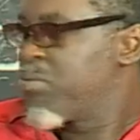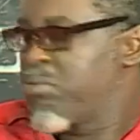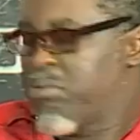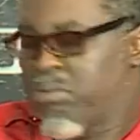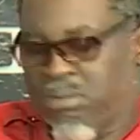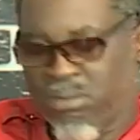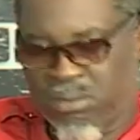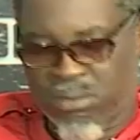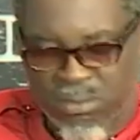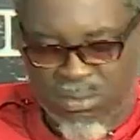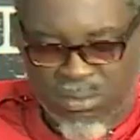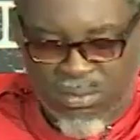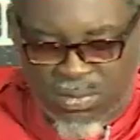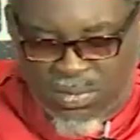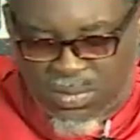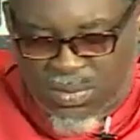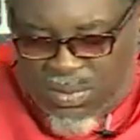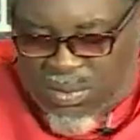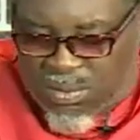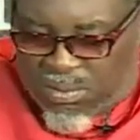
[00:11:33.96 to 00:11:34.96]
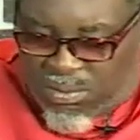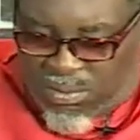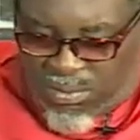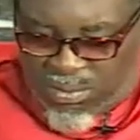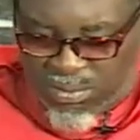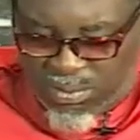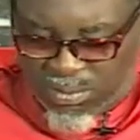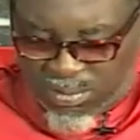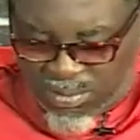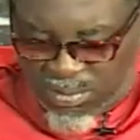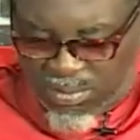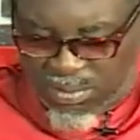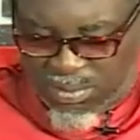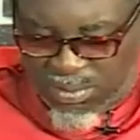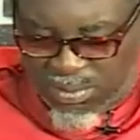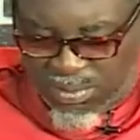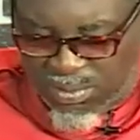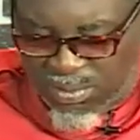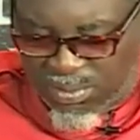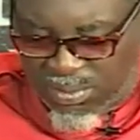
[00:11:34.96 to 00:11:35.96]

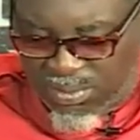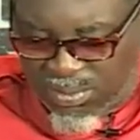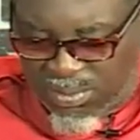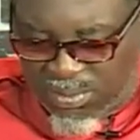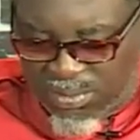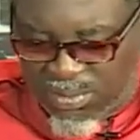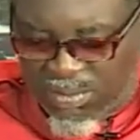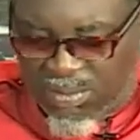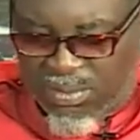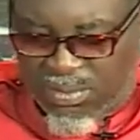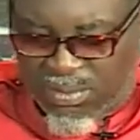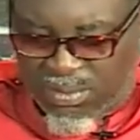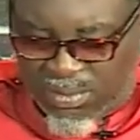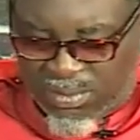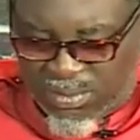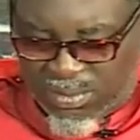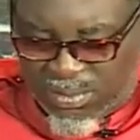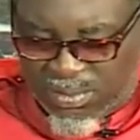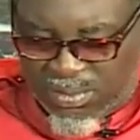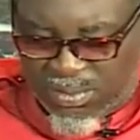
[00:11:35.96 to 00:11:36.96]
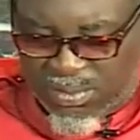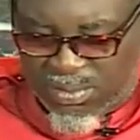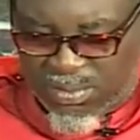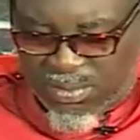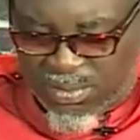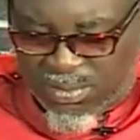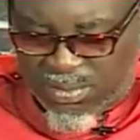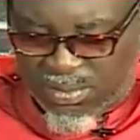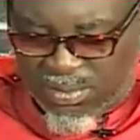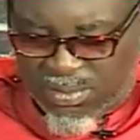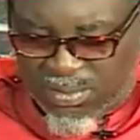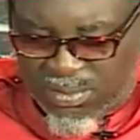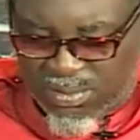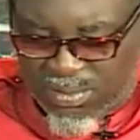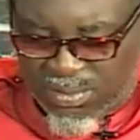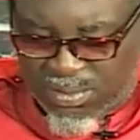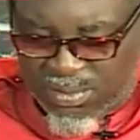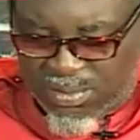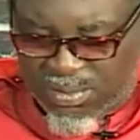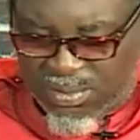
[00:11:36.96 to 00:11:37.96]

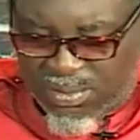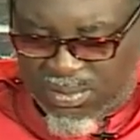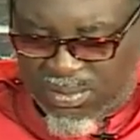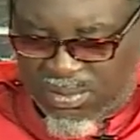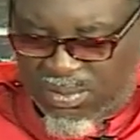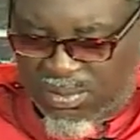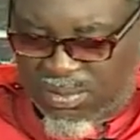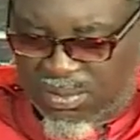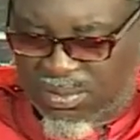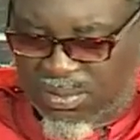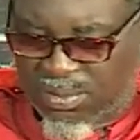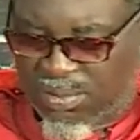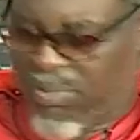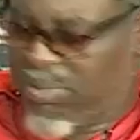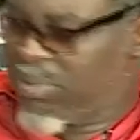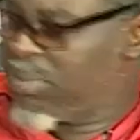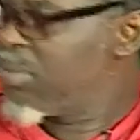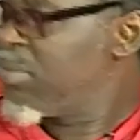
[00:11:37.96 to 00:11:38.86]
(not speaking)